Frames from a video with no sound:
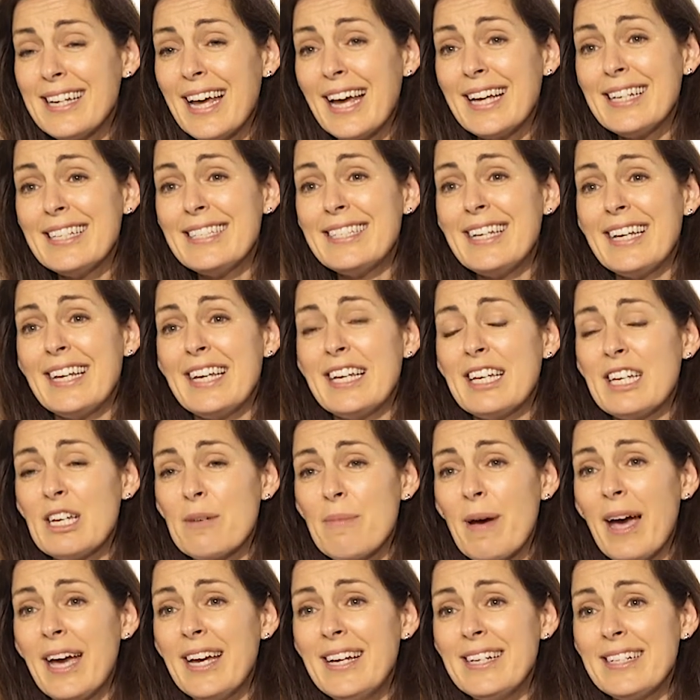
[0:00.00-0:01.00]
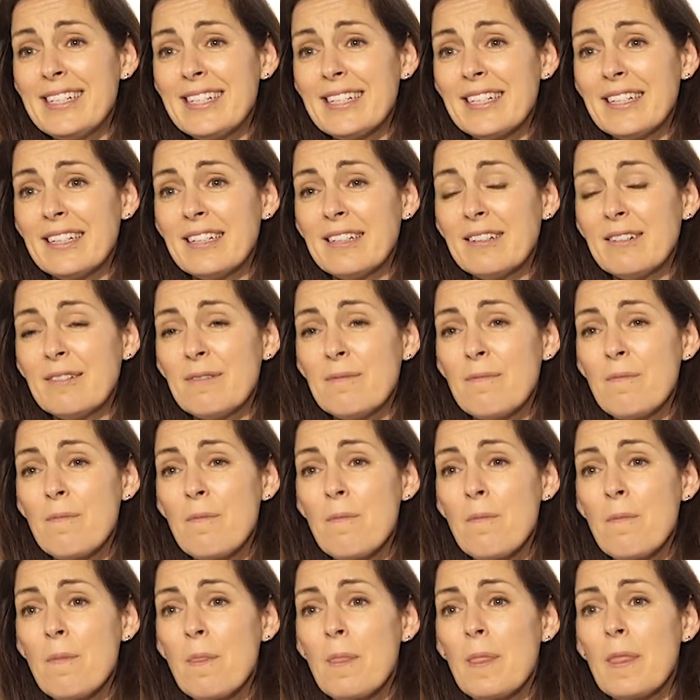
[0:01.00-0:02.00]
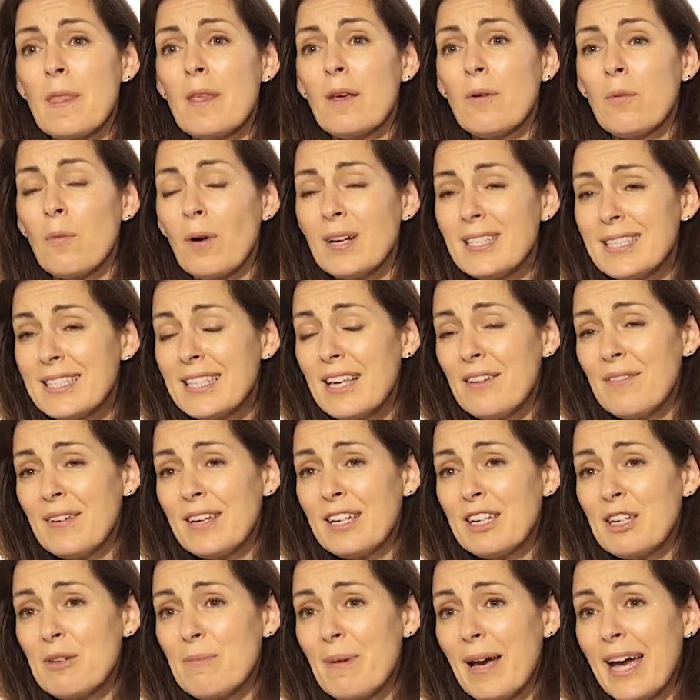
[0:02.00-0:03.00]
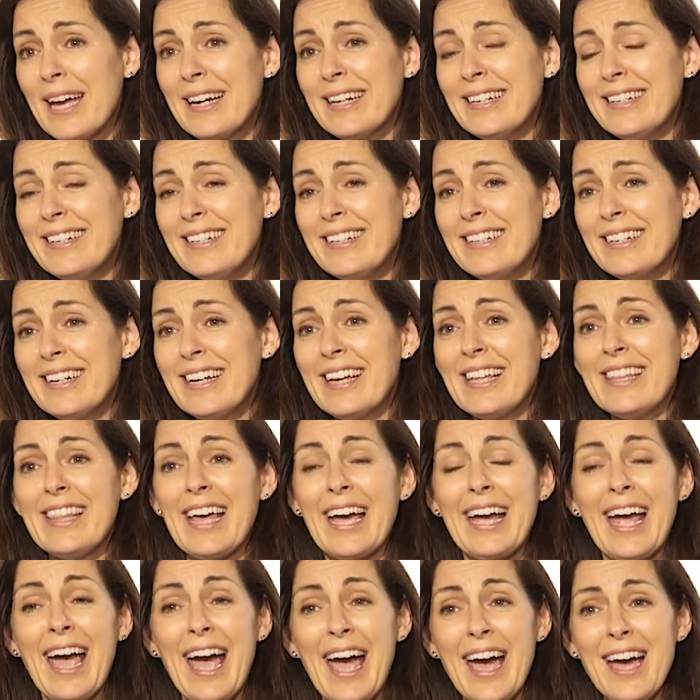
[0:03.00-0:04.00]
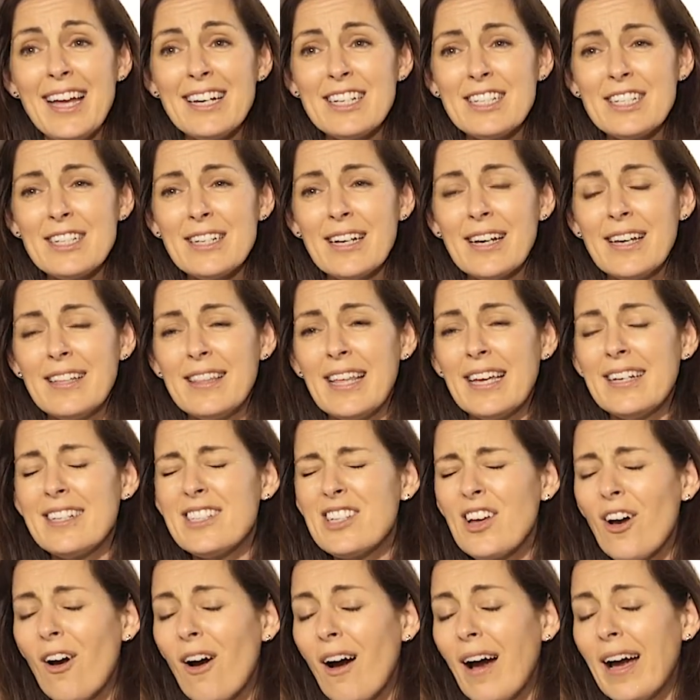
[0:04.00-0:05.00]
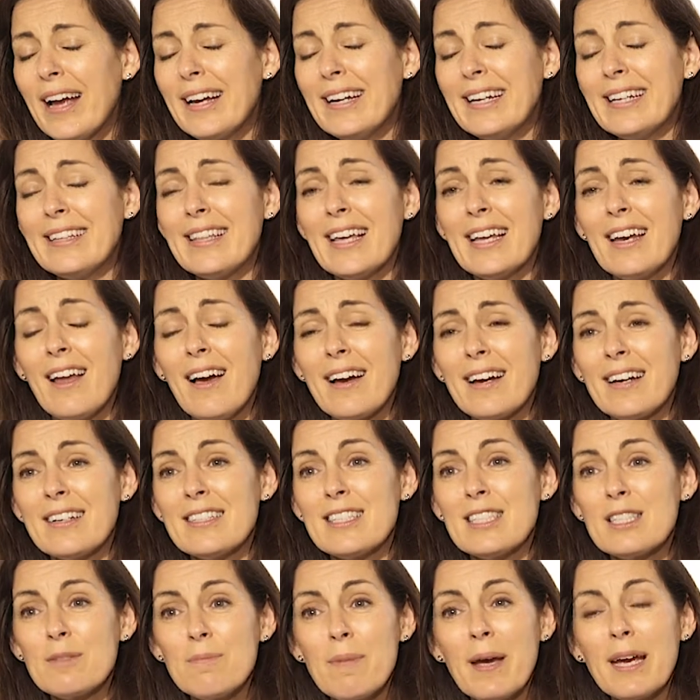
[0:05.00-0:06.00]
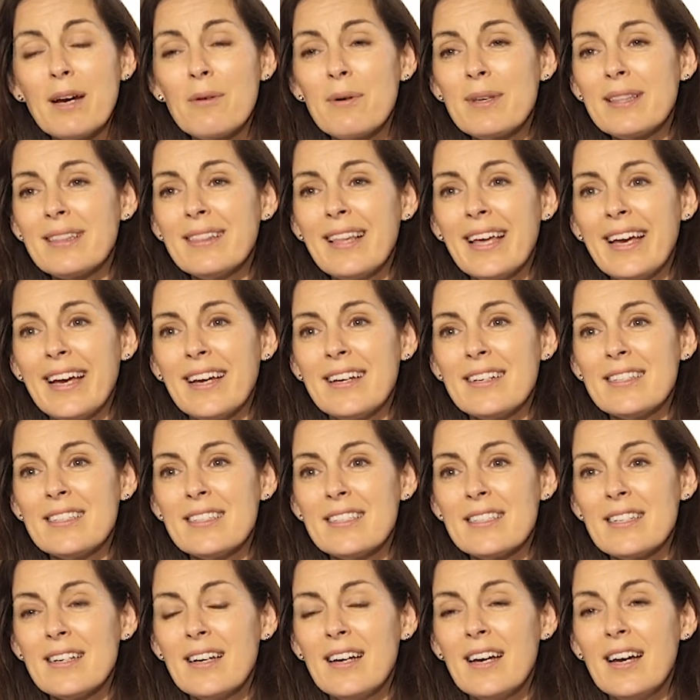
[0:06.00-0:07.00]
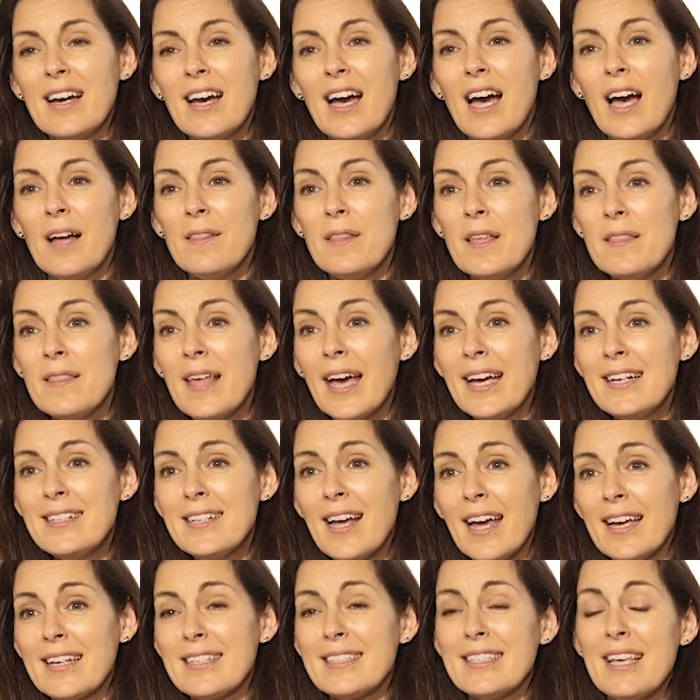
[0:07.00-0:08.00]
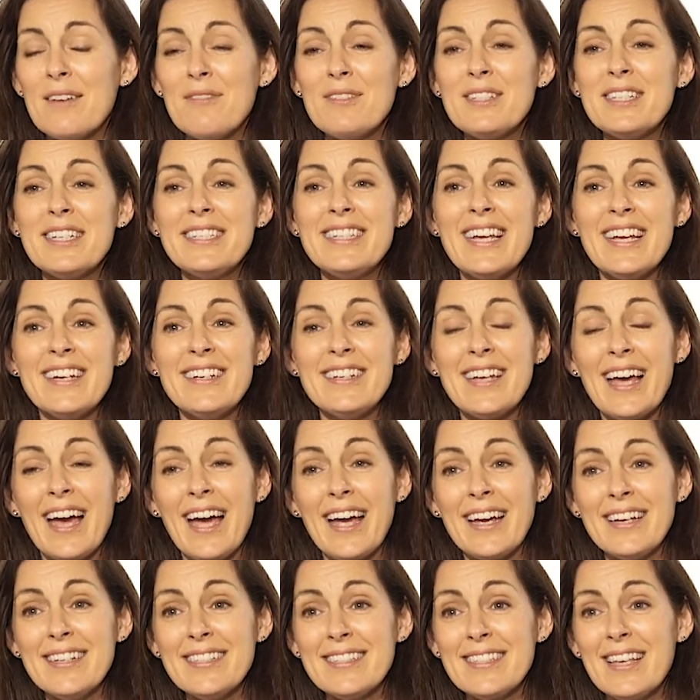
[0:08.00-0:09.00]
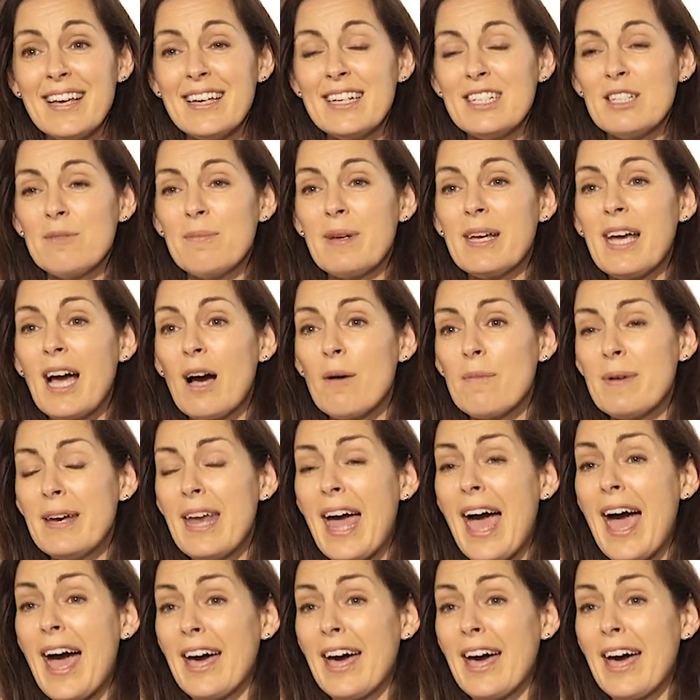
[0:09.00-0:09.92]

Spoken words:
days to incubate. Once they've incubated, they hatch. They're tiny, they're like a speck with legs. And then they take 7 to 10 days to become an